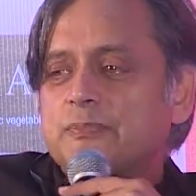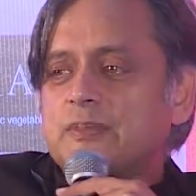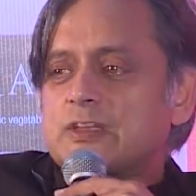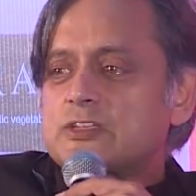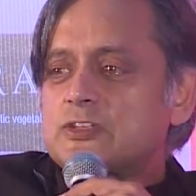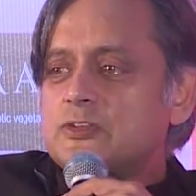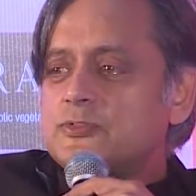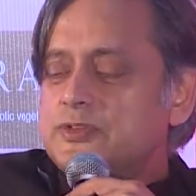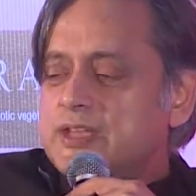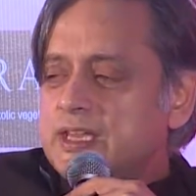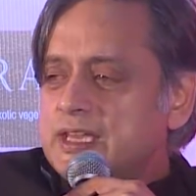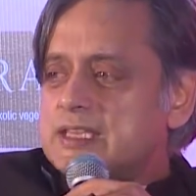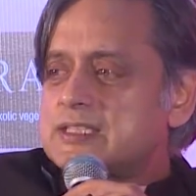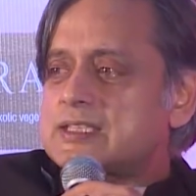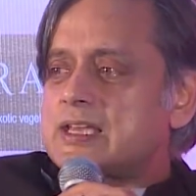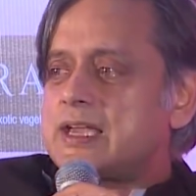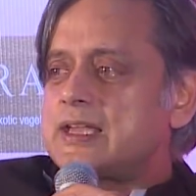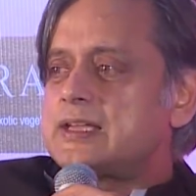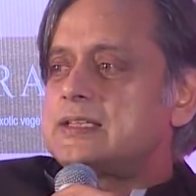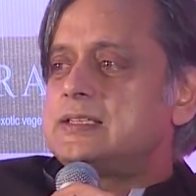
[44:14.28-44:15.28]
So
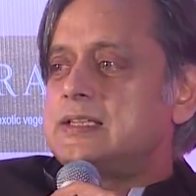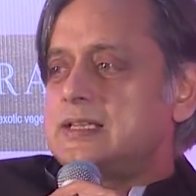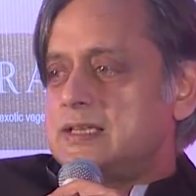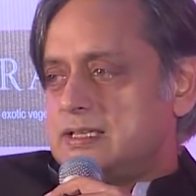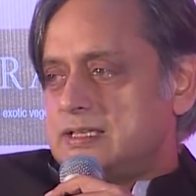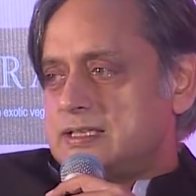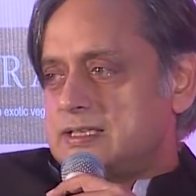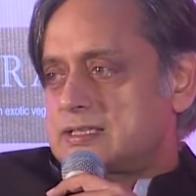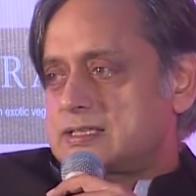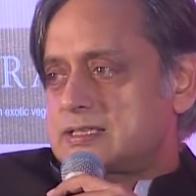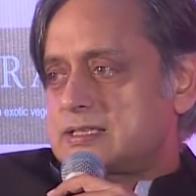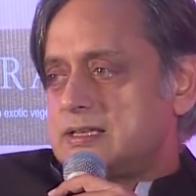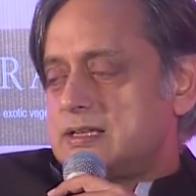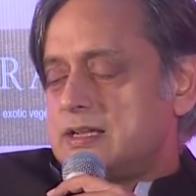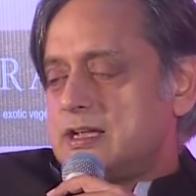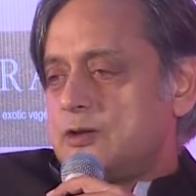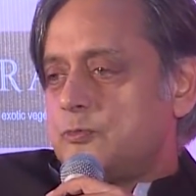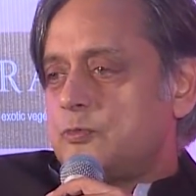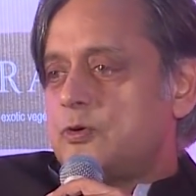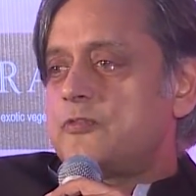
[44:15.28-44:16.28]
these ideas
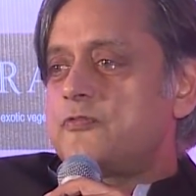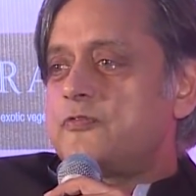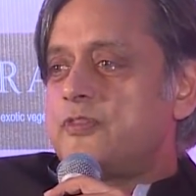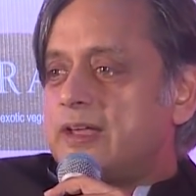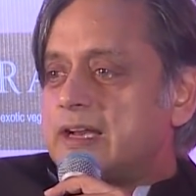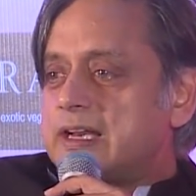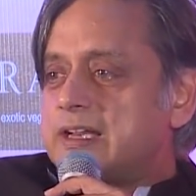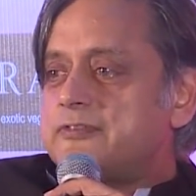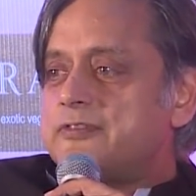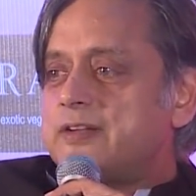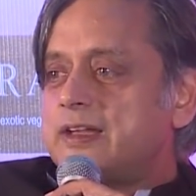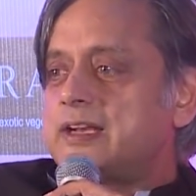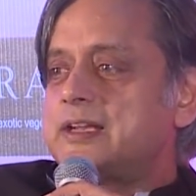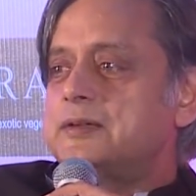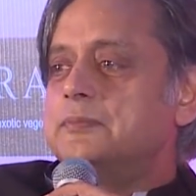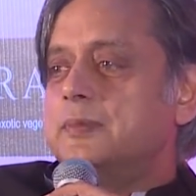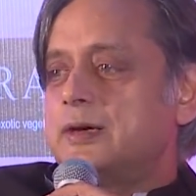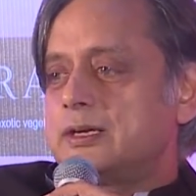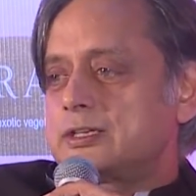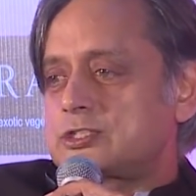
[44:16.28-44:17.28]
were very,
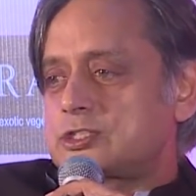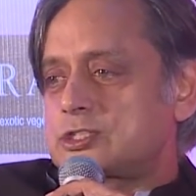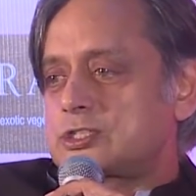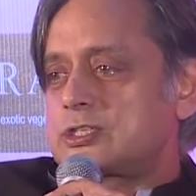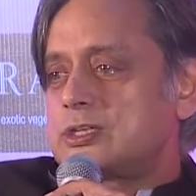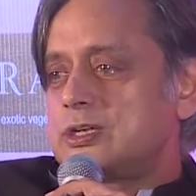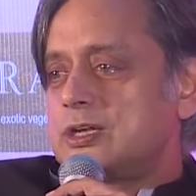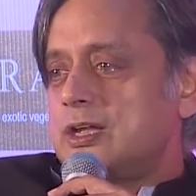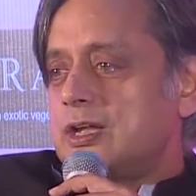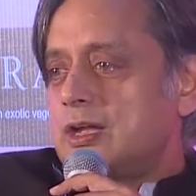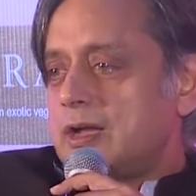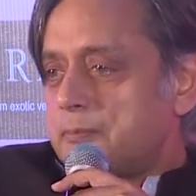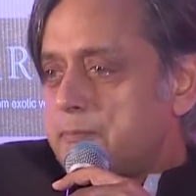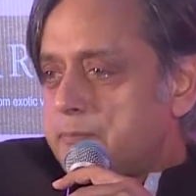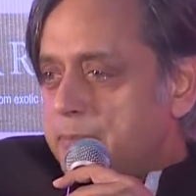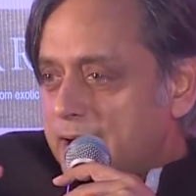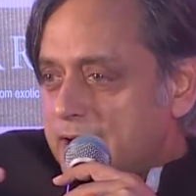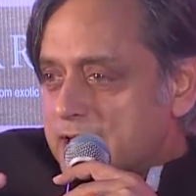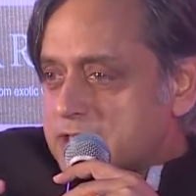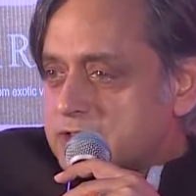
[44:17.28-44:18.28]
very much
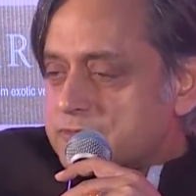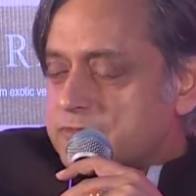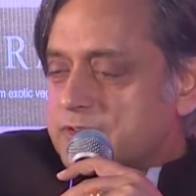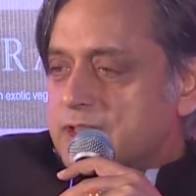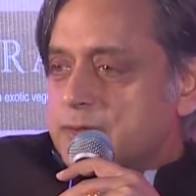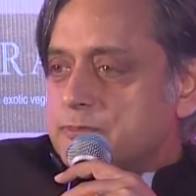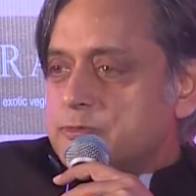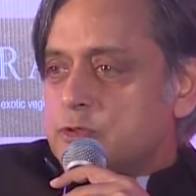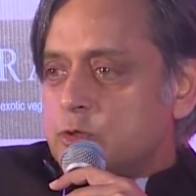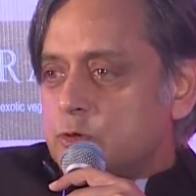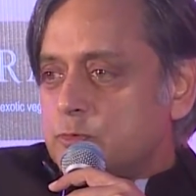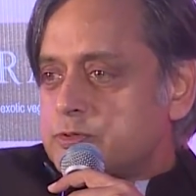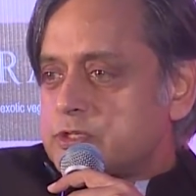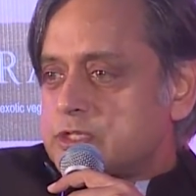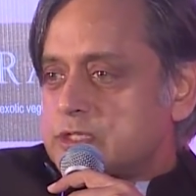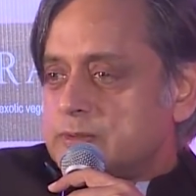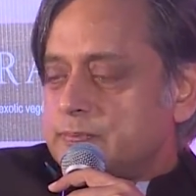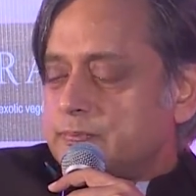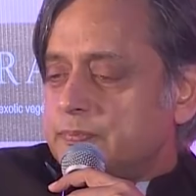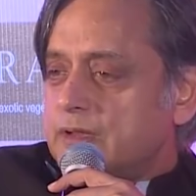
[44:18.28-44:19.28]
part of the
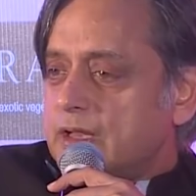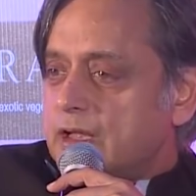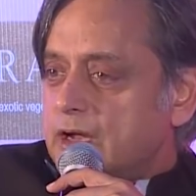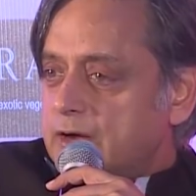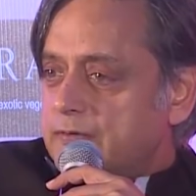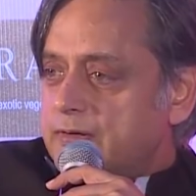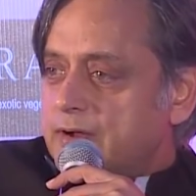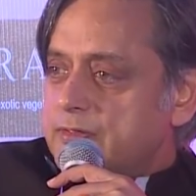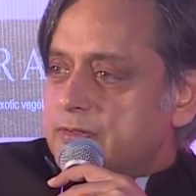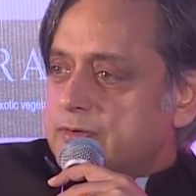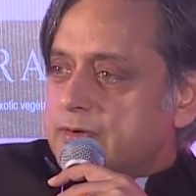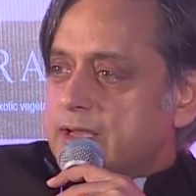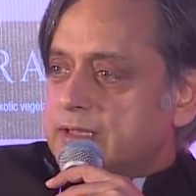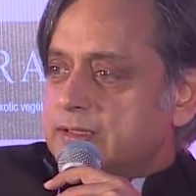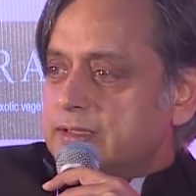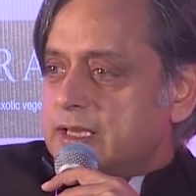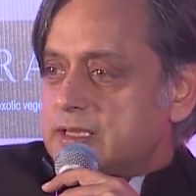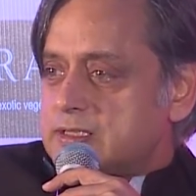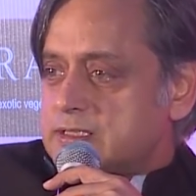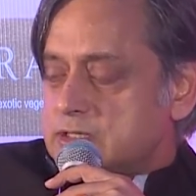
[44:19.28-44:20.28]
absorption of other
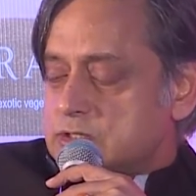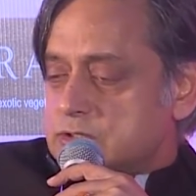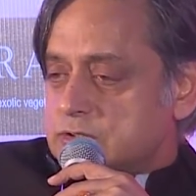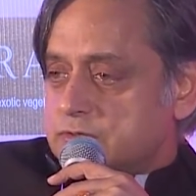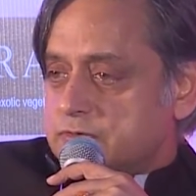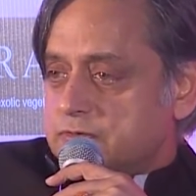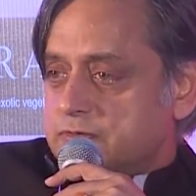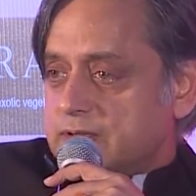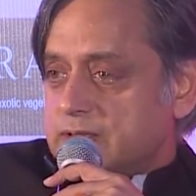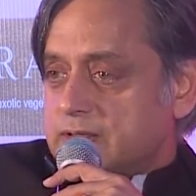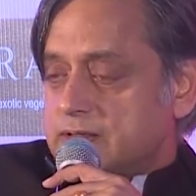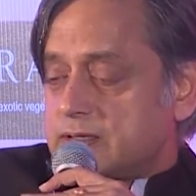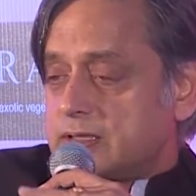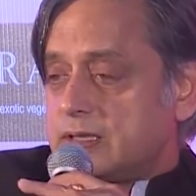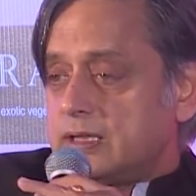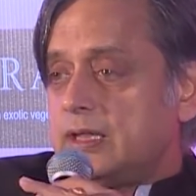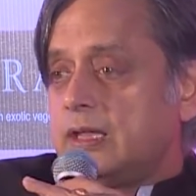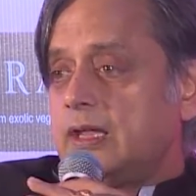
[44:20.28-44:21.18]
ideas into the faith.